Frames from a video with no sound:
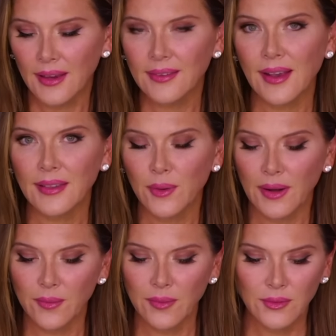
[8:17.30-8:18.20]
exactly what
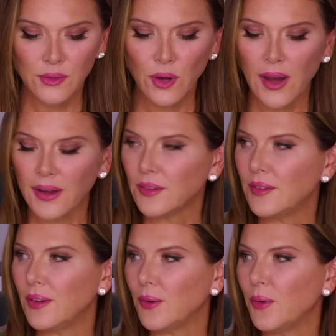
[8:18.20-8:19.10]
I'm trying
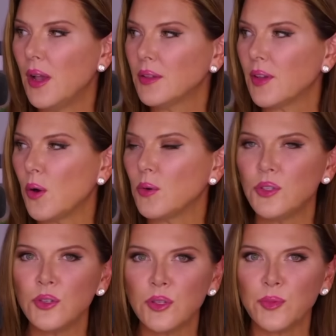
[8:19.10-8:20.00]
to do. So
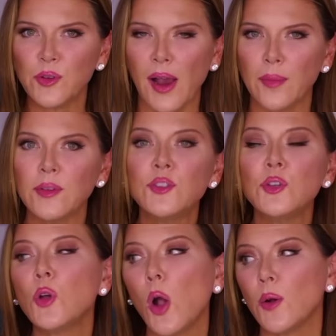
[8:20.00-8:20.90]
do subscribe.
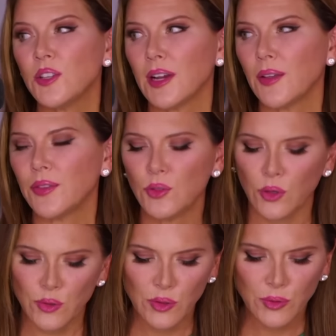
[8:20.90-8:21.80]
Do go and check out the
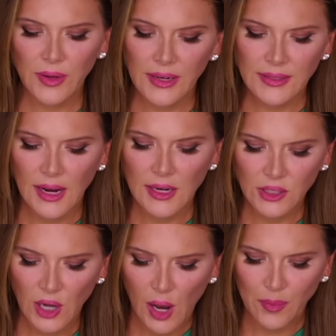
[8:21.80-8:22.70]
store,
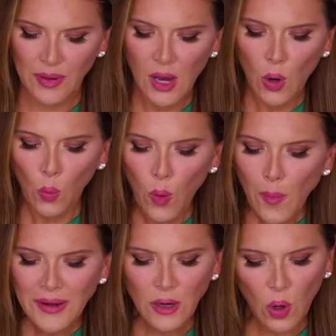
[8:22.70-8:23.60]
trishregan.shop.
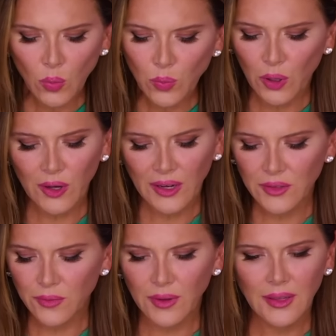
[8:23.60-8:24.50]
Whoopi Goldberg
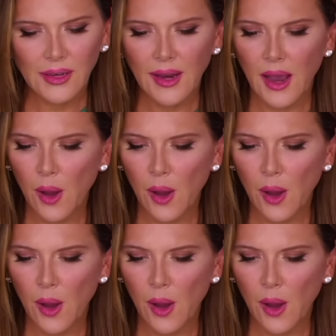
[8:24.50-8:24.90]
is really,